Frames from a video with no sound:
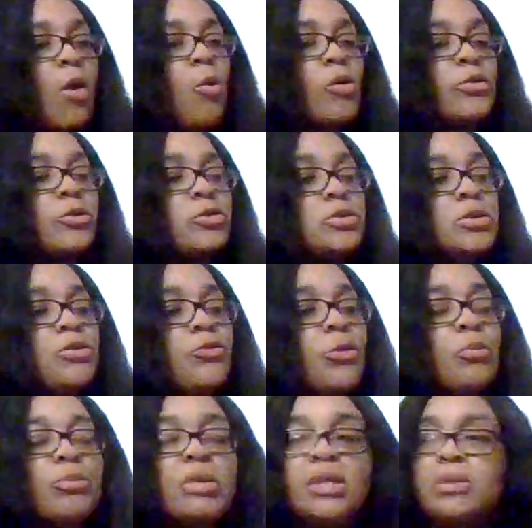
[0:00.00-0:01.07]
or there's
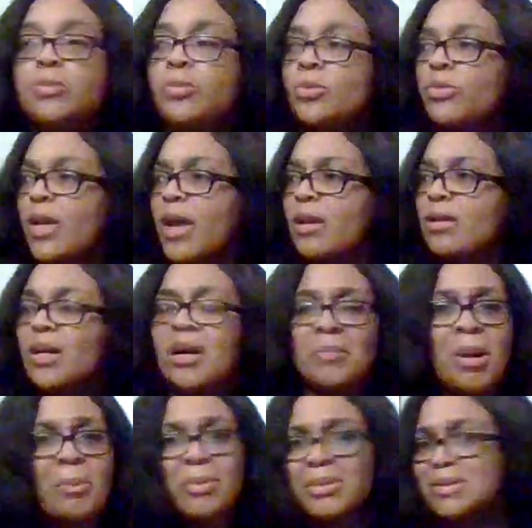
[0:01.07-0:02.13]
different people that
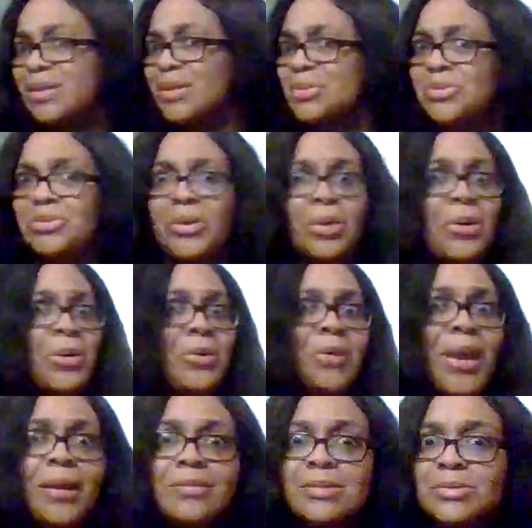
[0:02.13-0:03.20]
come up and tell you their whole
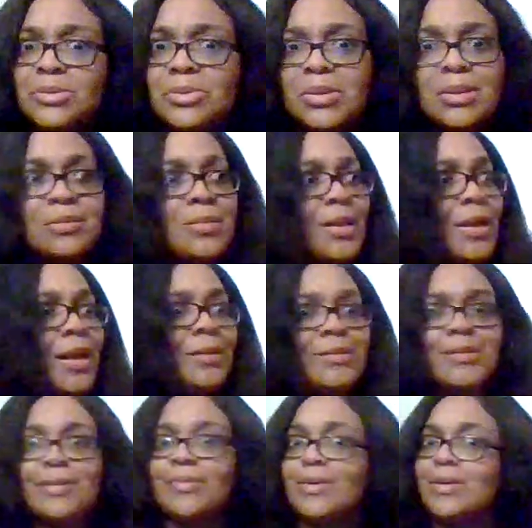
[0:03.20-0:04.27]
life story. I'm like, I
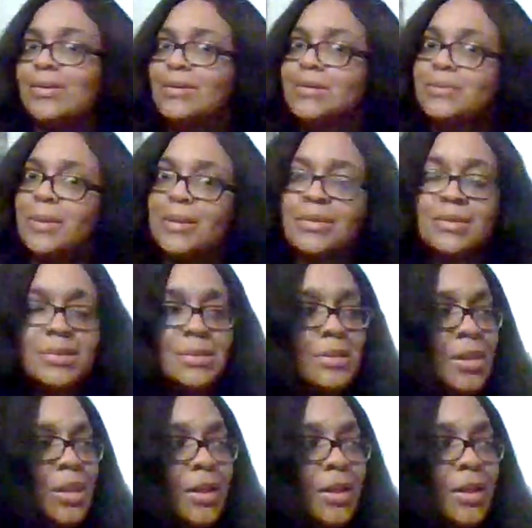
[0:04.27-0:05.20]
don't even know this person.